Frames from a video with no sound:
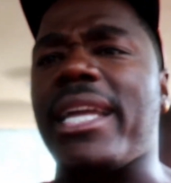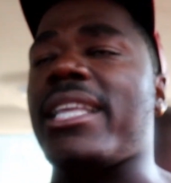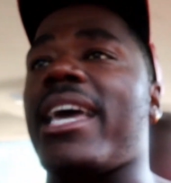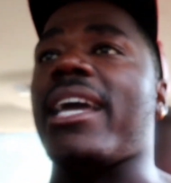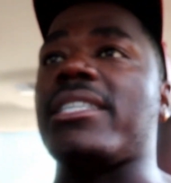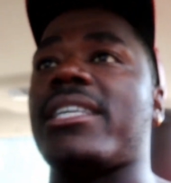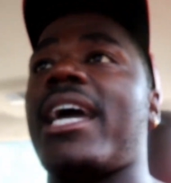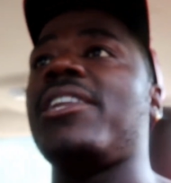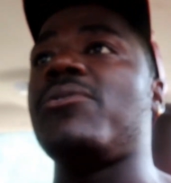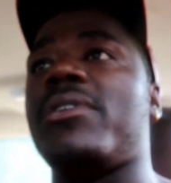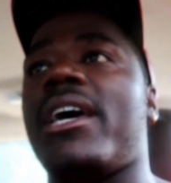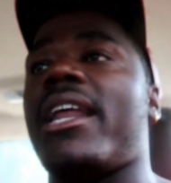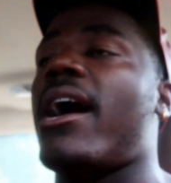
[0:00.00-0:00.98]
like that. Because I
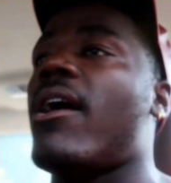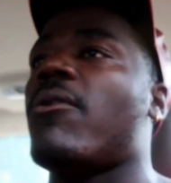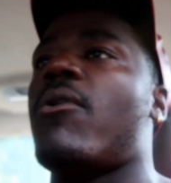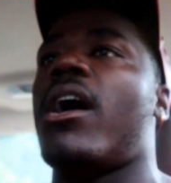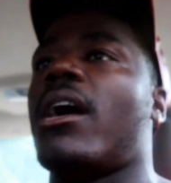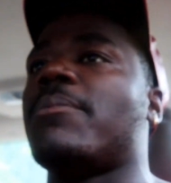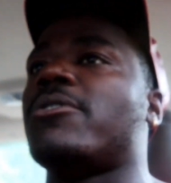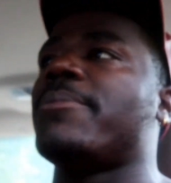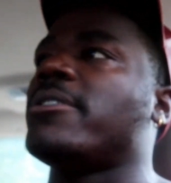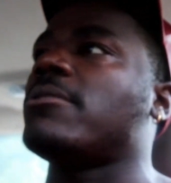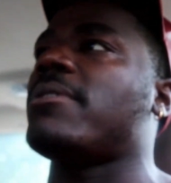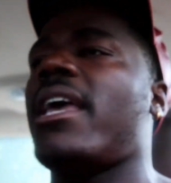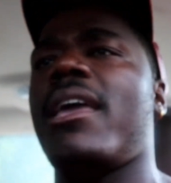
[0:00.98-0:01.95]
do that. I'll walk up to a
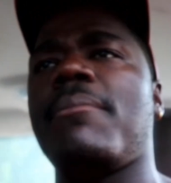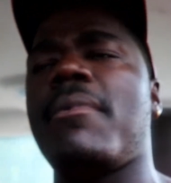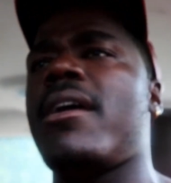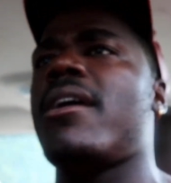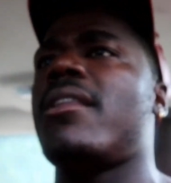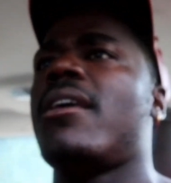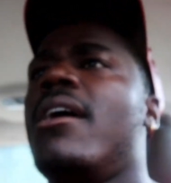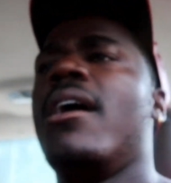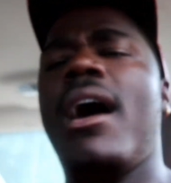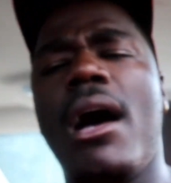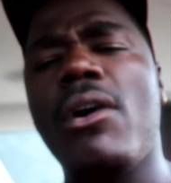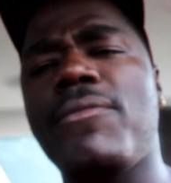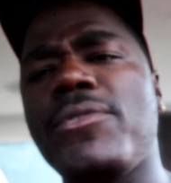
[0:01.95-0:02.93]
person and say, hey man,
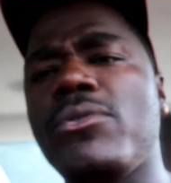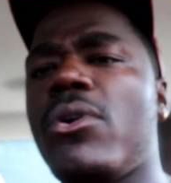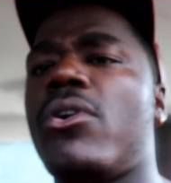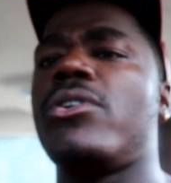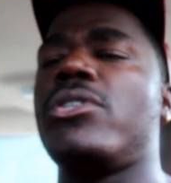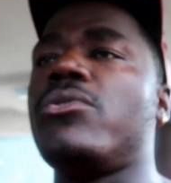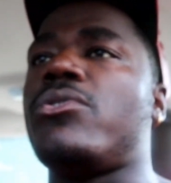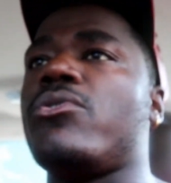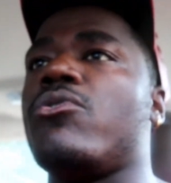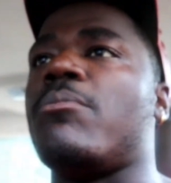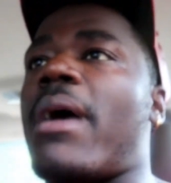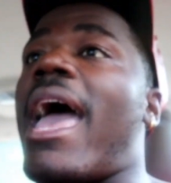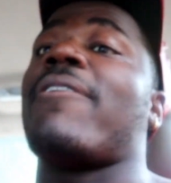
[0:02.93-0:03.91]
how often you go on
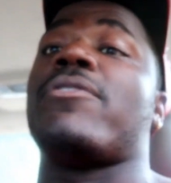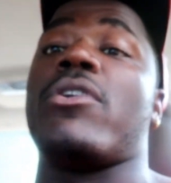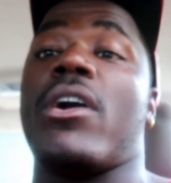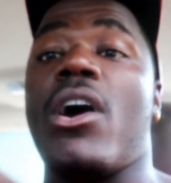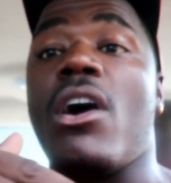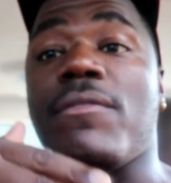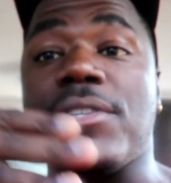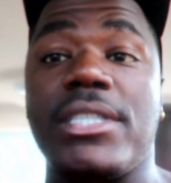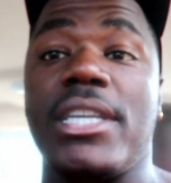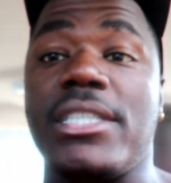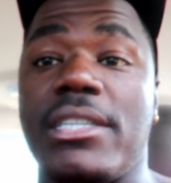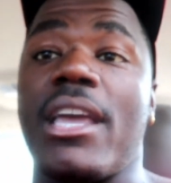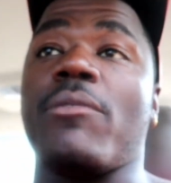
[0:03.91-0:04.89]
YouTube, after a
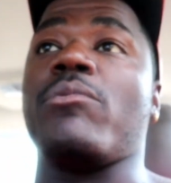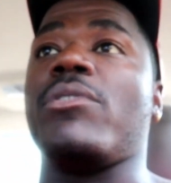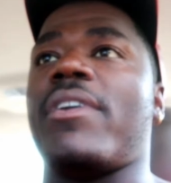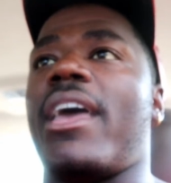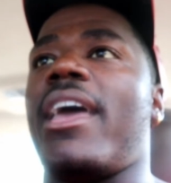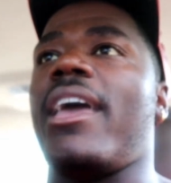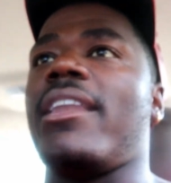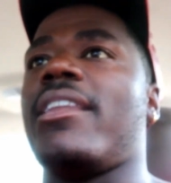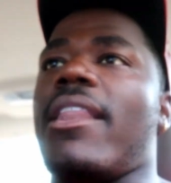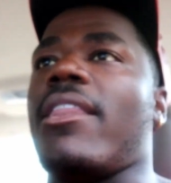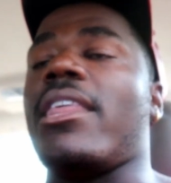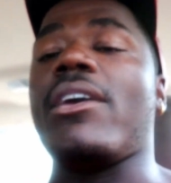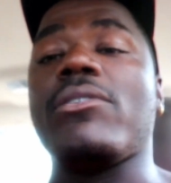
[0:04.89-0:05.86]
conversation that we've had,
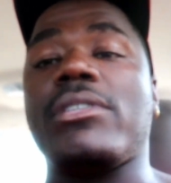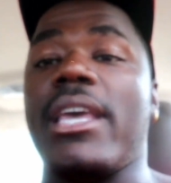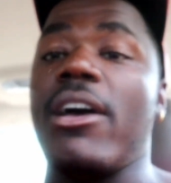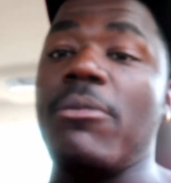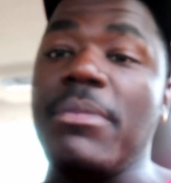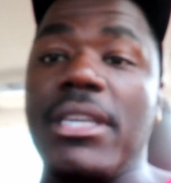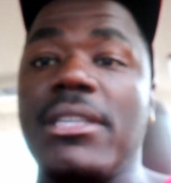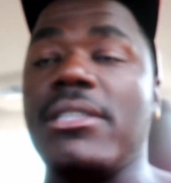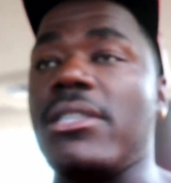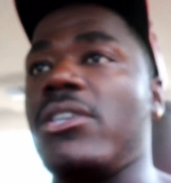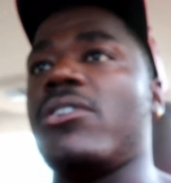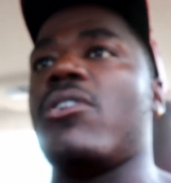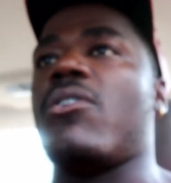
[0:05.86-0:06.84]
and they'll tell me,
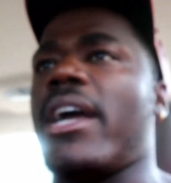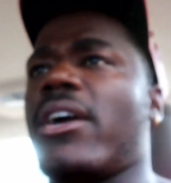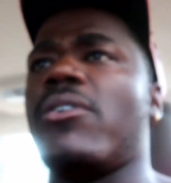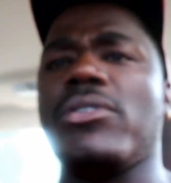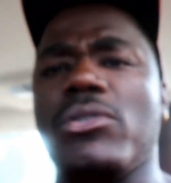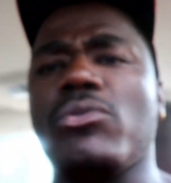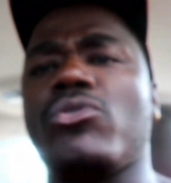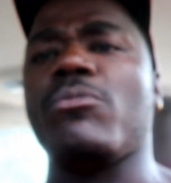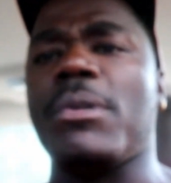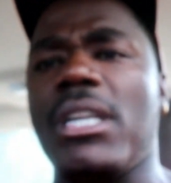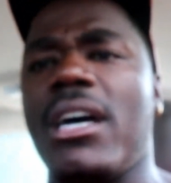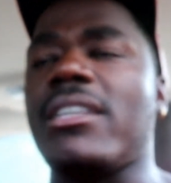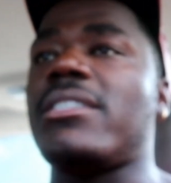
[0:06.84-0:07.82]
you know, I go on YouTube
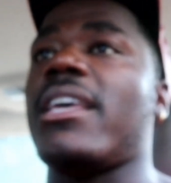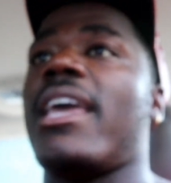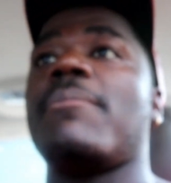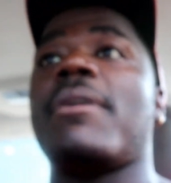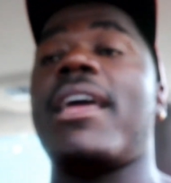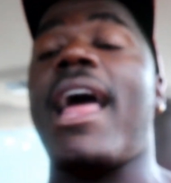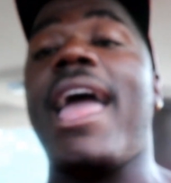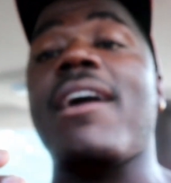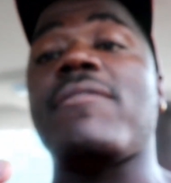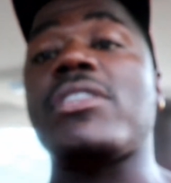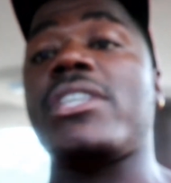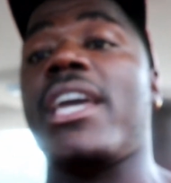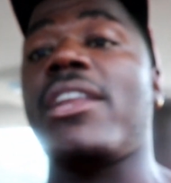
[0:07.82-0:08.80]
a lot, and say, hey man, I
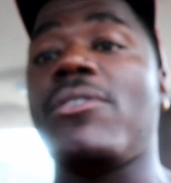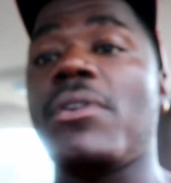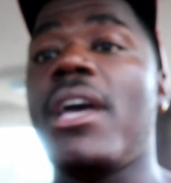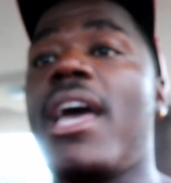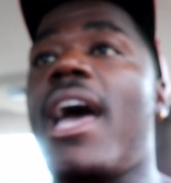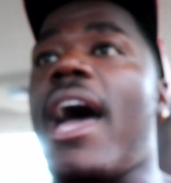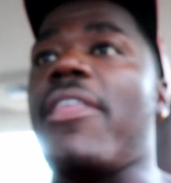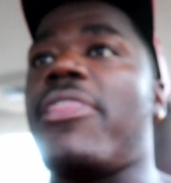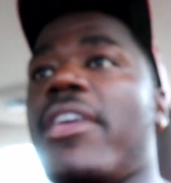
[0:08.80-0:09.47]
have a channel, I